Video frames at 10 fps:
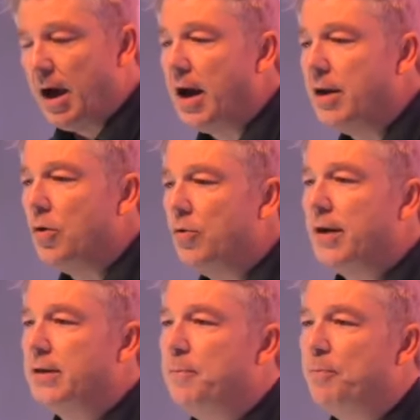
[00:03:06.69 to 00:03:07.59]
I know
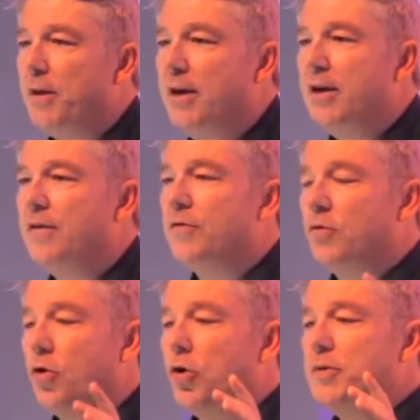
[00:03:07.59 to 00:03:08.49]
that if
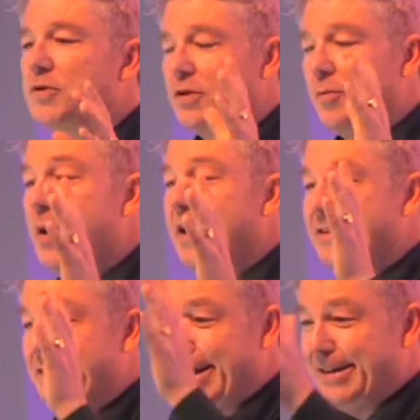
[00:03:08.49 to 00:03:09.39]
the Lord was to come
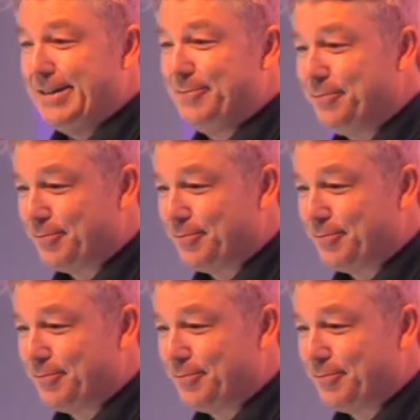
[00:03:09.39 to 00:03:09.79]
back tonight,